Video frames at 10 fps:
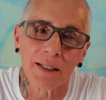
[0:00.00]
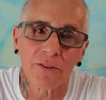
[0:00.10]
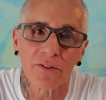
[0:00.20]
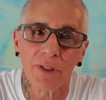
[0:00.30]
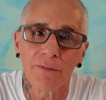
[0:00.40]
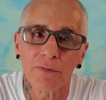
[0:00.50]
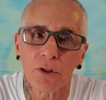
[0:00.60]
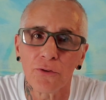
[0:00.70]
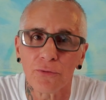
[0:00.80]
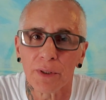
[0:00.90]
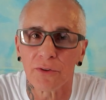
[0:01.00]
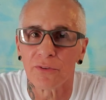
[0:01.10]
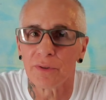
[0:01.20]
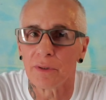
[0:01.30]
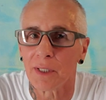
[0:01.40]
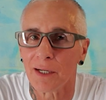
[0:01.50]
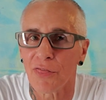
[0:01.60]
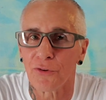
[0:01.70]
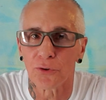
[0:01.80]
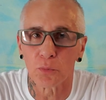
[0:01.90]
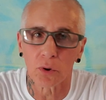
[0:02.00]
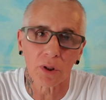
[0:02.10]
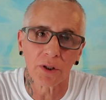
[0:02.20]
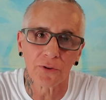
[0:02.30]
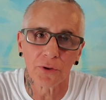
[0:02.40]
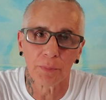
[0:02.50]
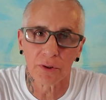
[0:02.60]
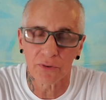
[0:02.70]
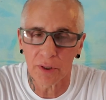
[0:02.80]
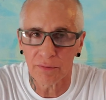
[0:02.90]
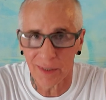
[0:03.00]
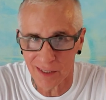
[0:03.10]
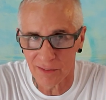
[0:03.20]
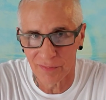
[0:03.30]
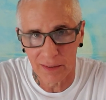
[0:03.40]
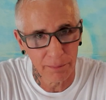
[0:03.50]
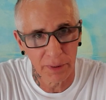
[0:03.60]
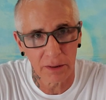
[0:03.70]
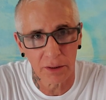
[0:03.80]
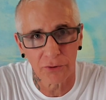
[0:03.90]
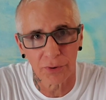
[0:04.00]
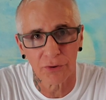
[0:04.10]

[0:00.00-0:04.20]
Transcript: It's definitely, Costa Rica's not a third world country, but it's definitely a developing country.